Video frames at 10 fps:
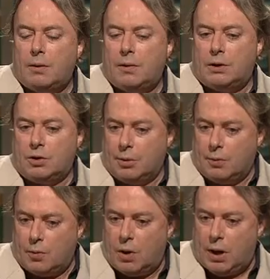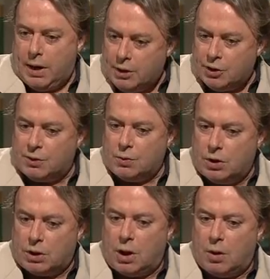it. It took me ages to
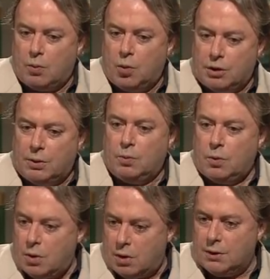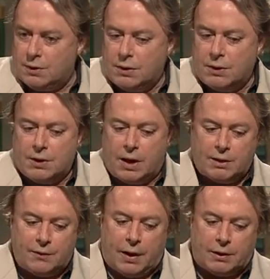work out what it was, this
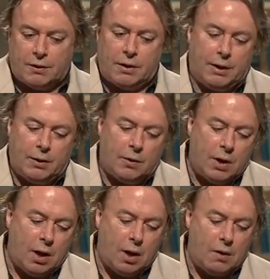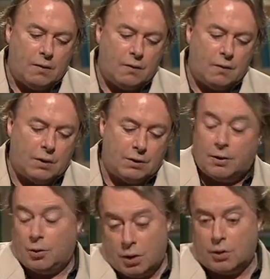X factor that I don't have.
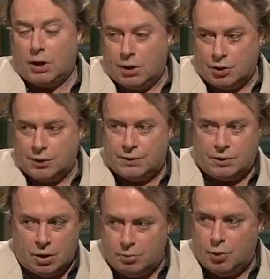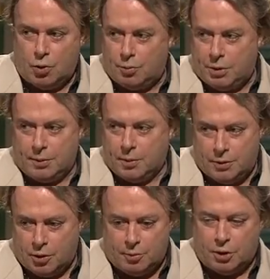So I thought, OK, Hitchens, don't bore people
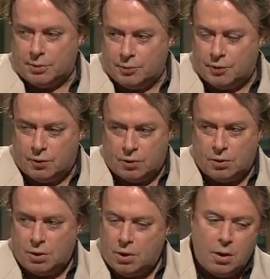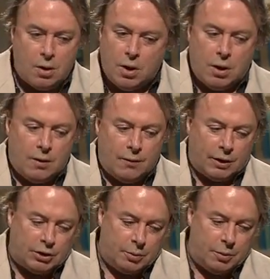with your bottom drawer
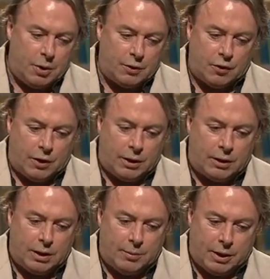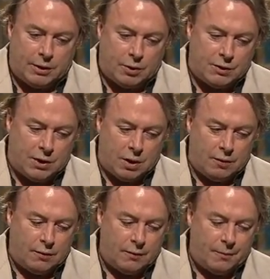fiction and poetry, keep that to
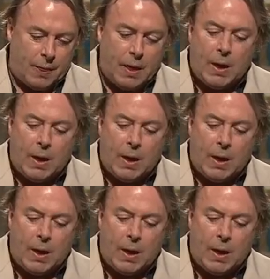yourself.